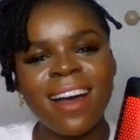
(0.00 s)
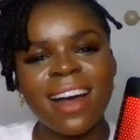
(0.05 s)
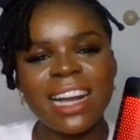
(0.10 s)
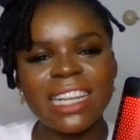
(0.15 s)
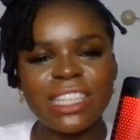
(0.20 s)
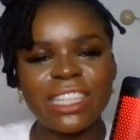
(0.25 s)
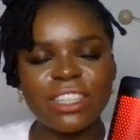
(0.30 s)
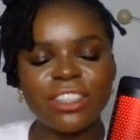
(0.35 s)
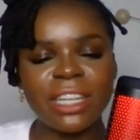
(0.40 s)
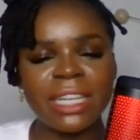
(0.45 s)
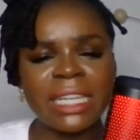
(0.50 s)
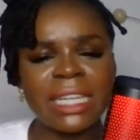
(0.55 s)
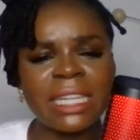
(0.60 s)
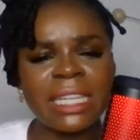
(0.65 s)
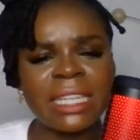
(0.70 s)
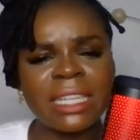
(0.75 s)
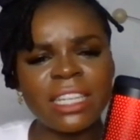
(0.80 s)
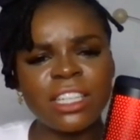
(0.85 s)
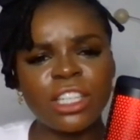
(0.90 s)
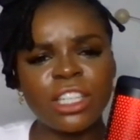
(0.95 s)
Alright, so
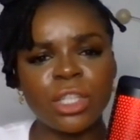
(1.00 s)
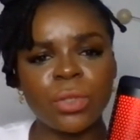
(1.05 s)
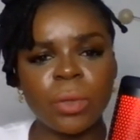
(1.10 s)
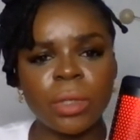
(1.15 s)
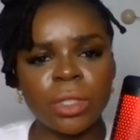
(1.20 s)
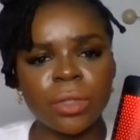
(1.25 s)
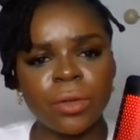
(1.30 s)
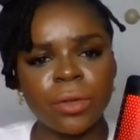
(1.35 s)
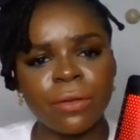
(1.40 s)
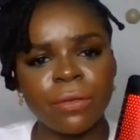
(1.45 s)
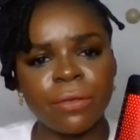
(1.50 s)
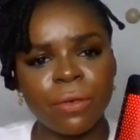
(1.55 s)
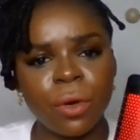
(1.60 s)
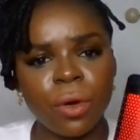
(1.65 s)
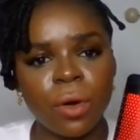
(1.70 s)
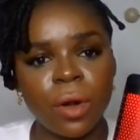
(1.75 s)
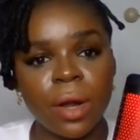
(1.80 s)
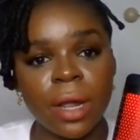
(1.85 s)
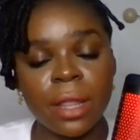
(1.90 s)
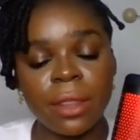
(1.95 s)
trackies, it's
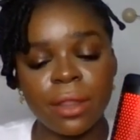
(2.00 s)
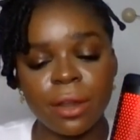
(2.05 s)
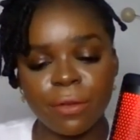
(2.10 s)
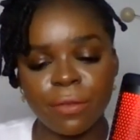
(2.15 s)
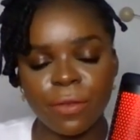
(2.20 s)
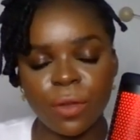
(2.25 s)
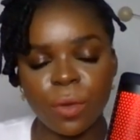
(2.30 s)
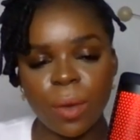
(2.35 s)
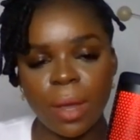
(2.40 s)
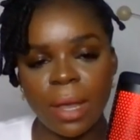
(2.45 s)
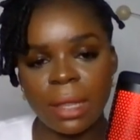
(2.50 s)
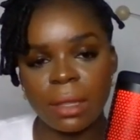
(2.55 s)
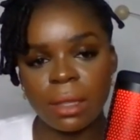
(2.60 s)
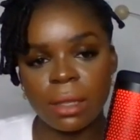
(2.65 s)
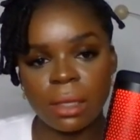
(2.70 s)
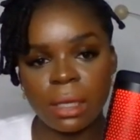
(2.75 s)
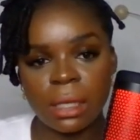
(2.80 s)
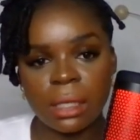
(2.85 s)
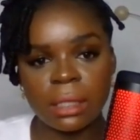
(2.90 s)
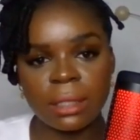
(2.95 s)
2024 and there are a few
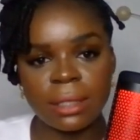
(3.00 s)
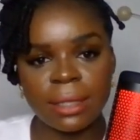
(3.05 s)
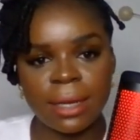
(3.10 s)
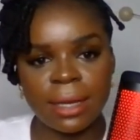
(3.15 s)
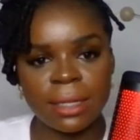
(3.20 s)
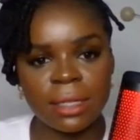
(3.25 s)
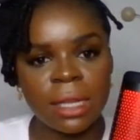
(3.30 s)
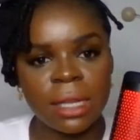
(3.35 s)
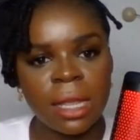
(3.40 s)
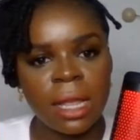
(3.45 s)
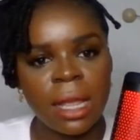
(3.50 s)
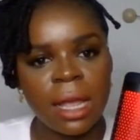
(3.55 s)
athletes that